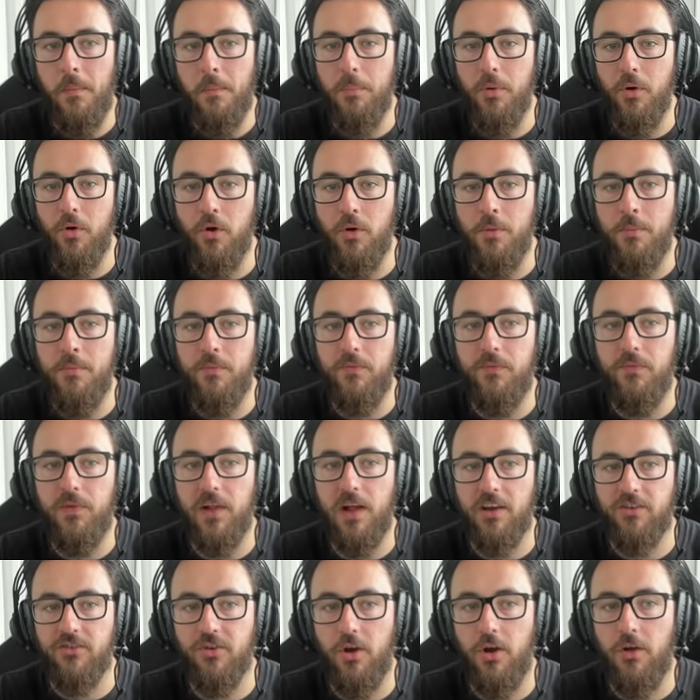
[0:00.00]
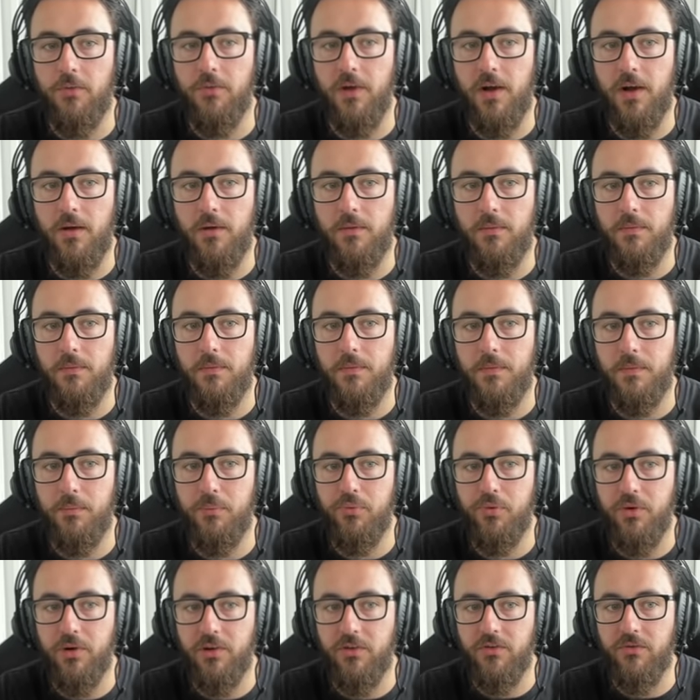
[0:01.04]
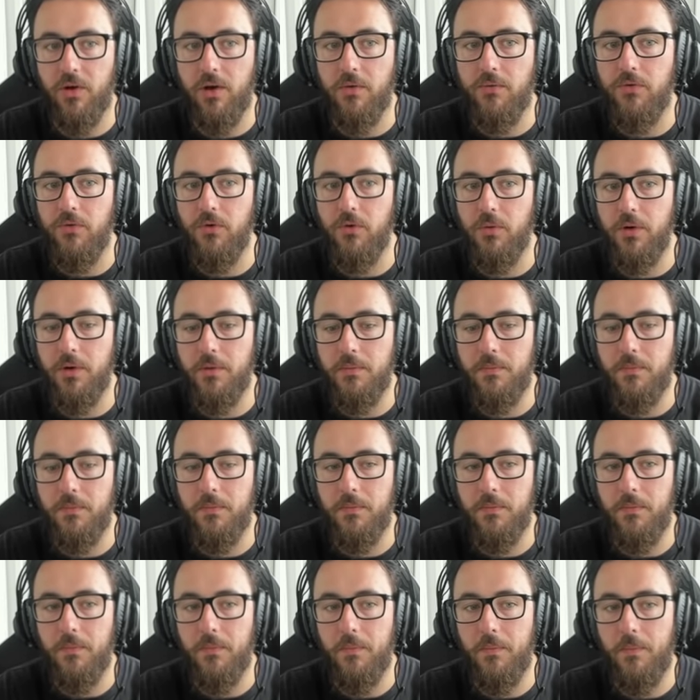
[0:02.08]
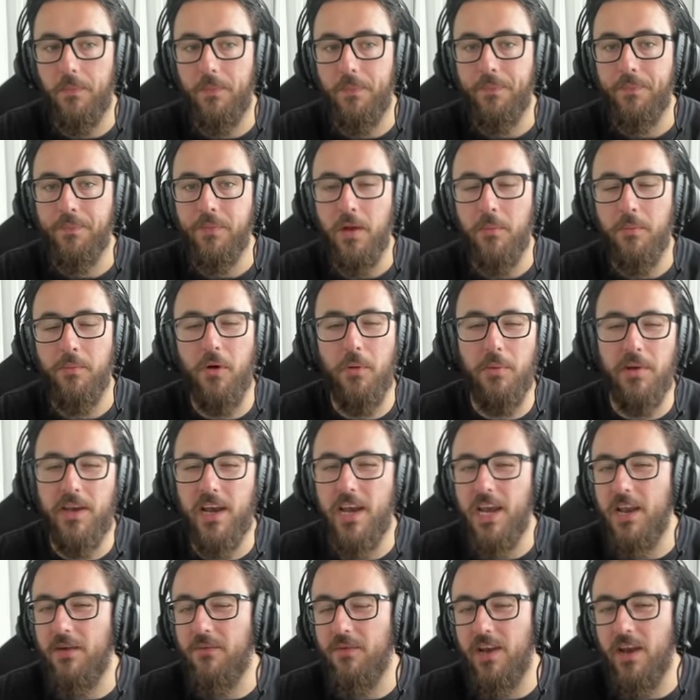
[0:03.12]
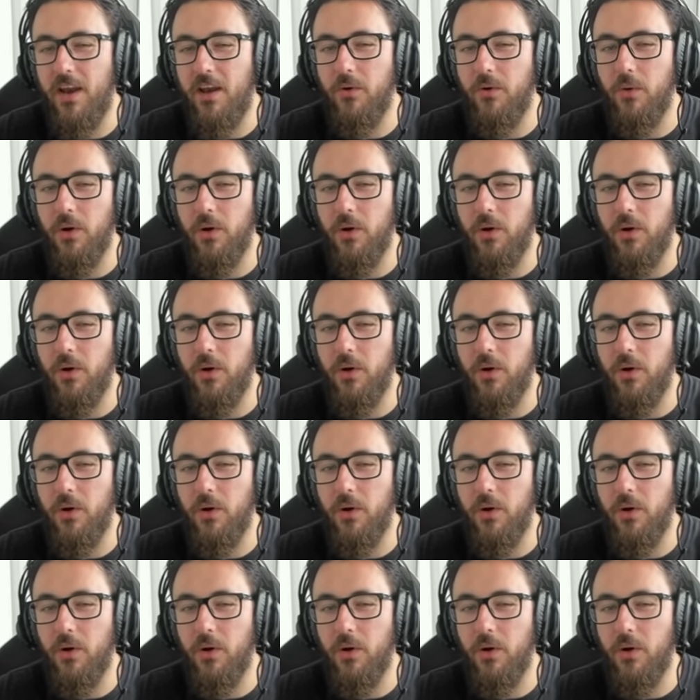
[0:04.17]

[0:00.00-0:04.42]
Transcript: Boom, flash over. Pretty straightforward. Probably didn't even need to